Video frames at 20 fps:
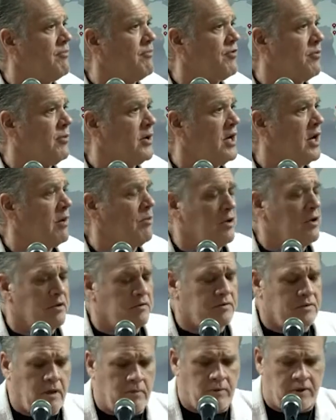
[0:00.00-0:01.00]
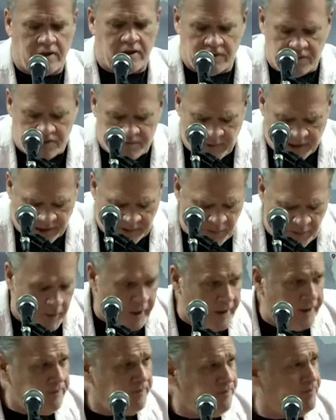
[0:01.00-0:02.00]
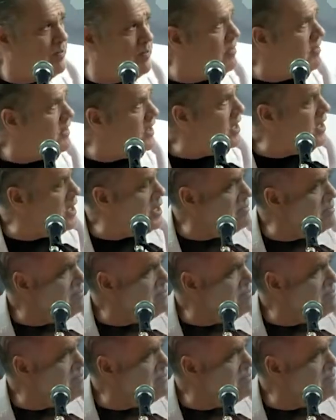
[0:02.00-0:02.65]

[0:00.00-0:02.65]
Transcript: it up for a minute. I want to make a point. He